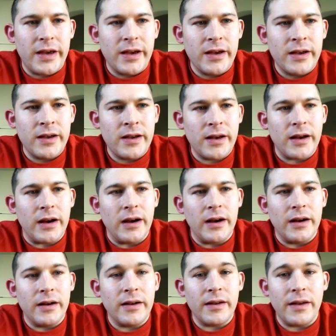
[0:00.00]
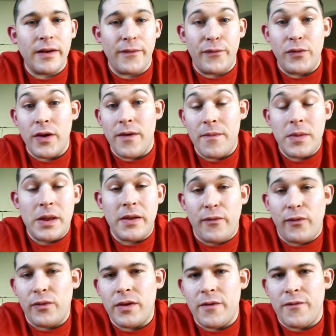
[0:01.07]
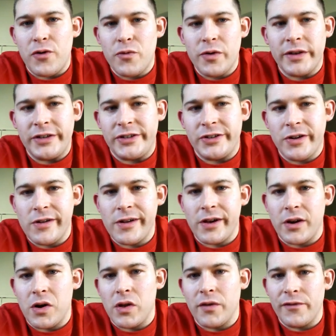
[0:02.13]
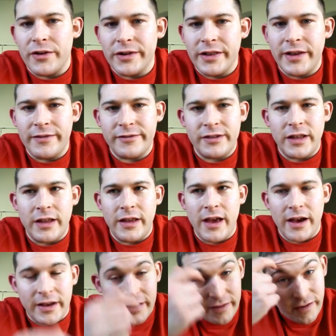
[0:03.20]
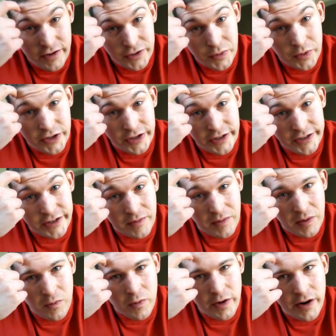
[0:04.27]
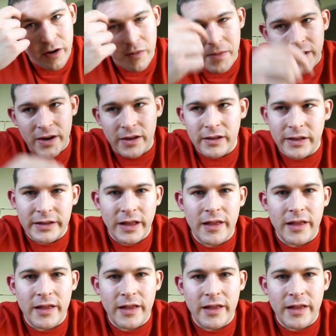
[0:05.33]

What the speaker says: If you're really stalling on all of your lifts, then yeah, consider switching to something more intermediate like the Texas method.